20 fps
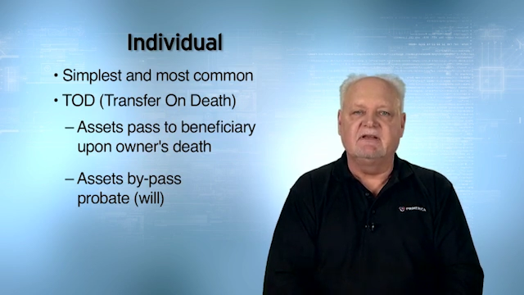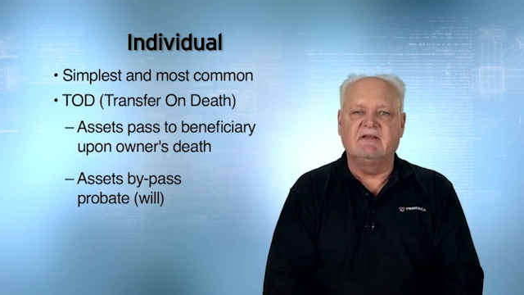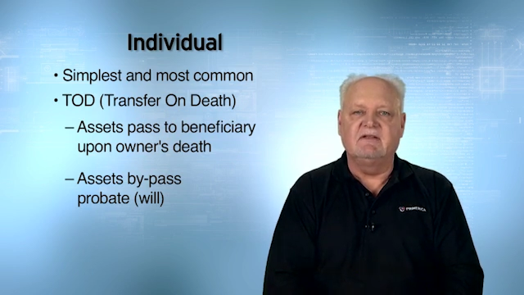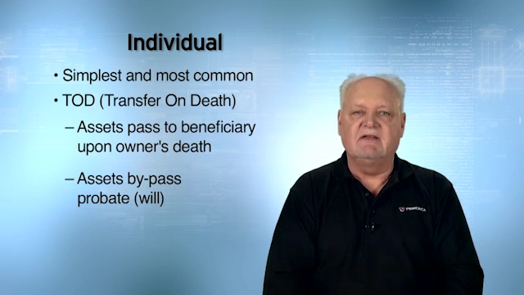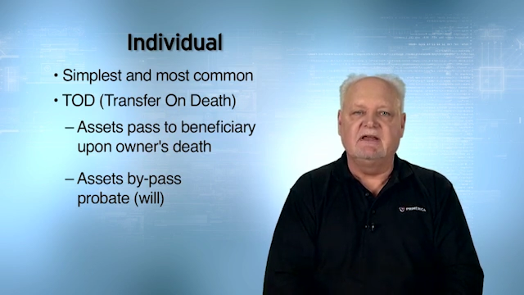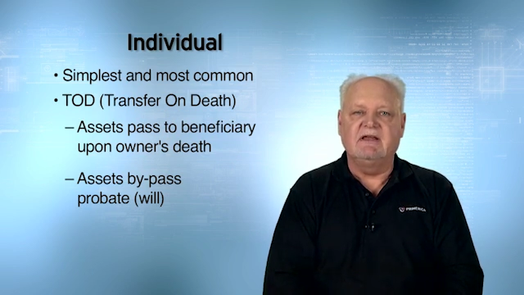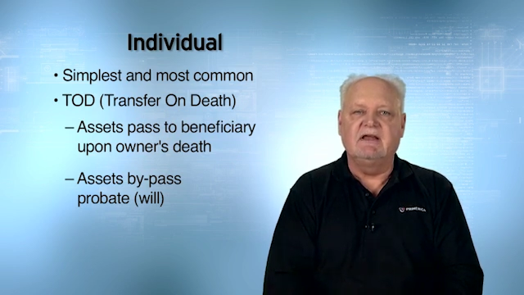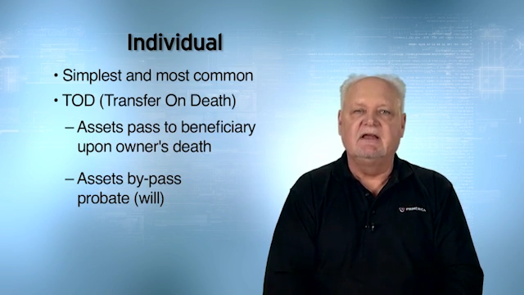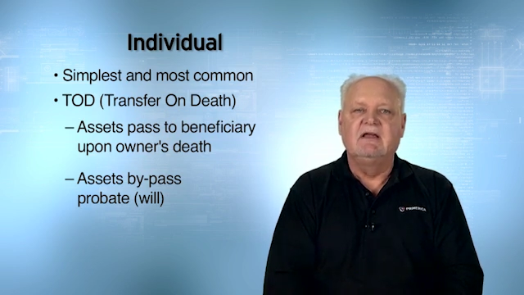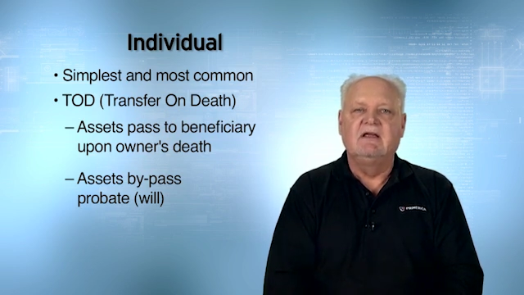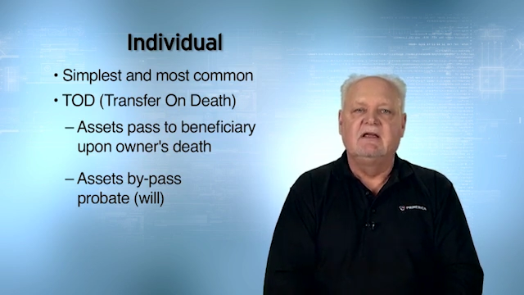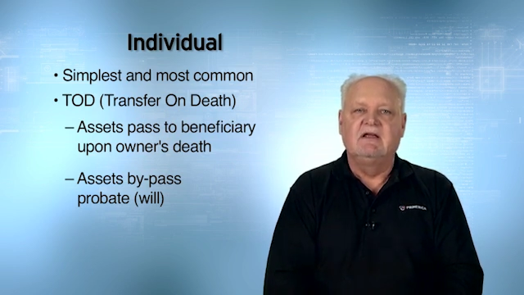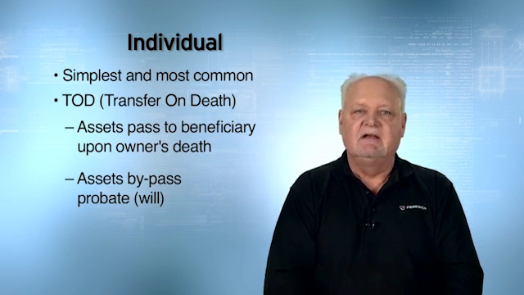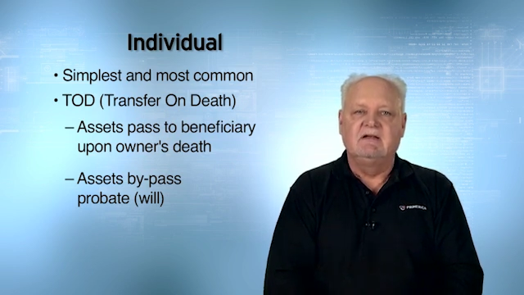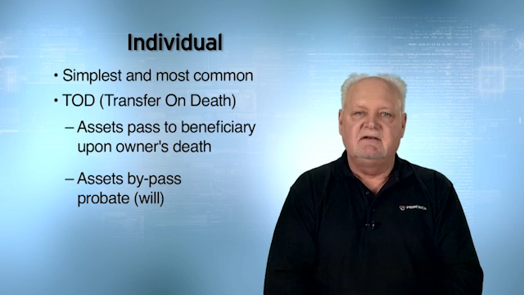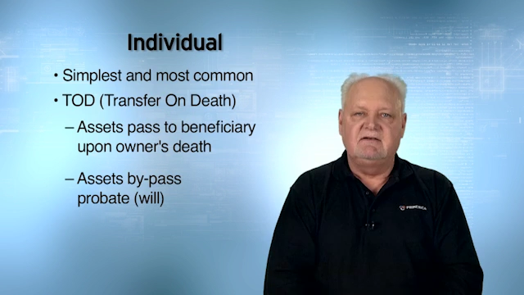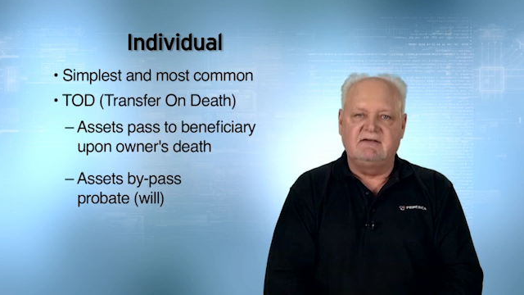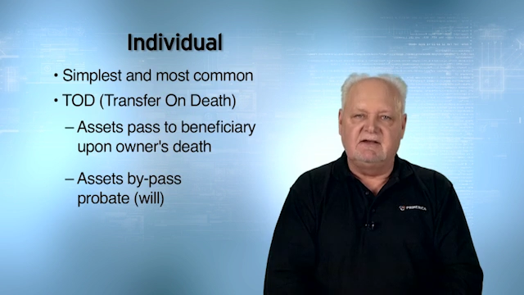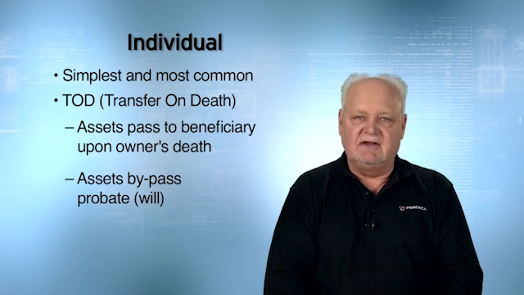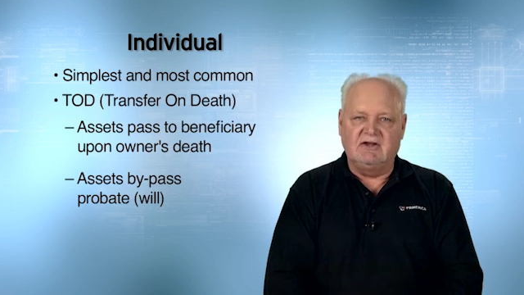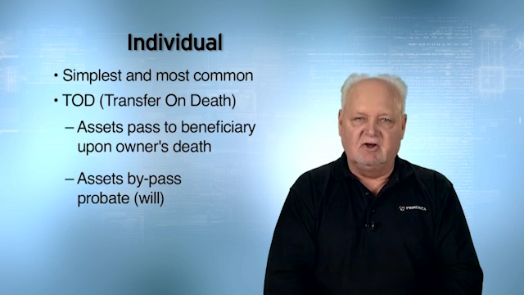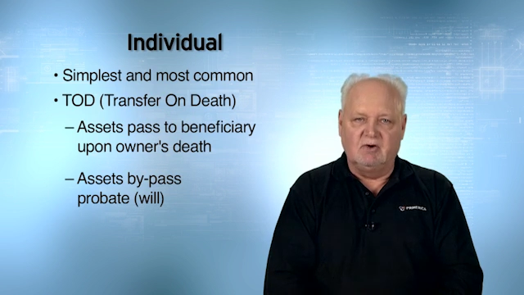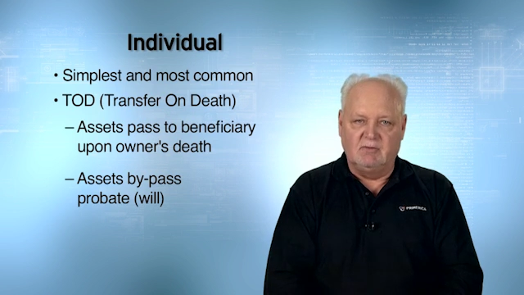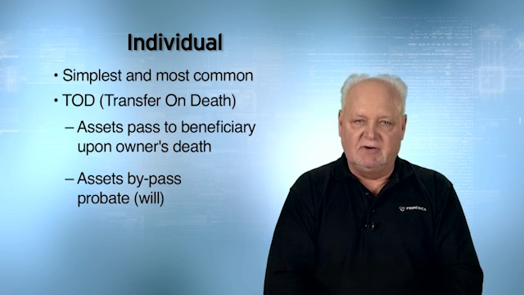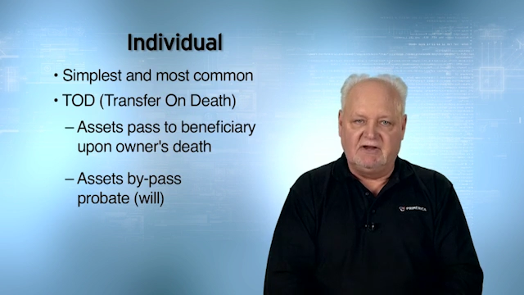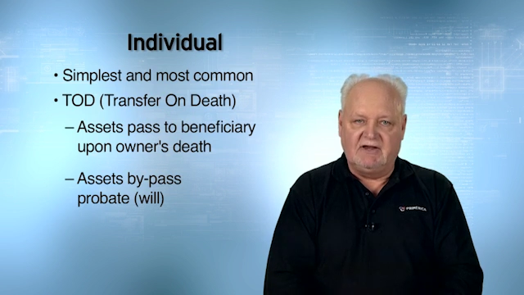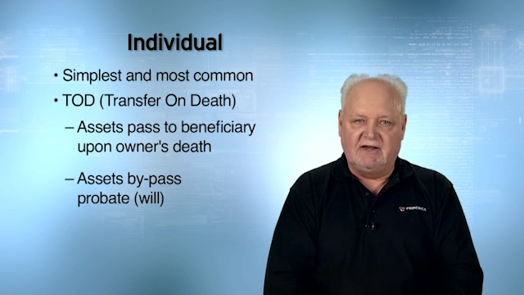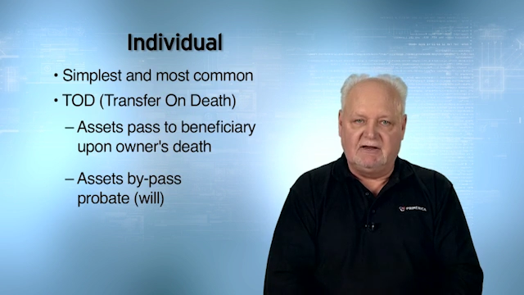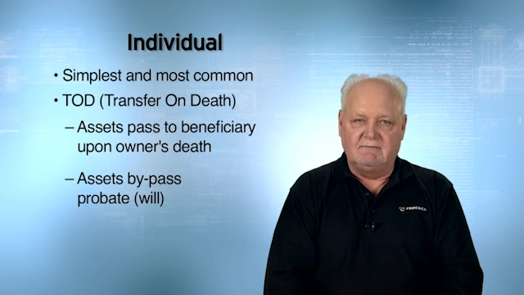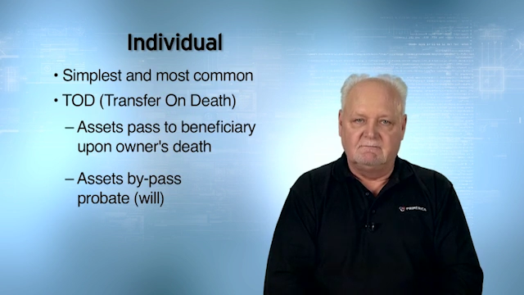in the
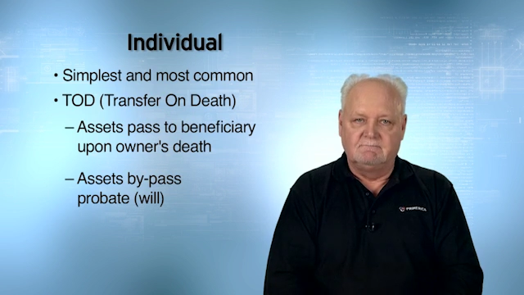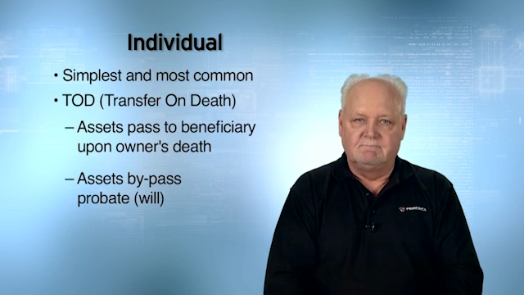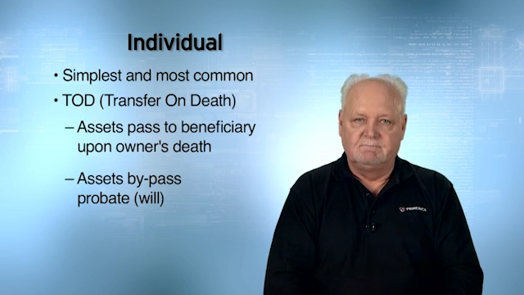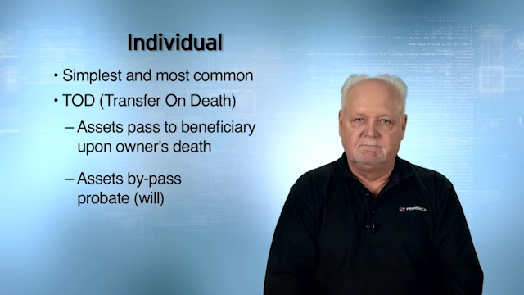TOD.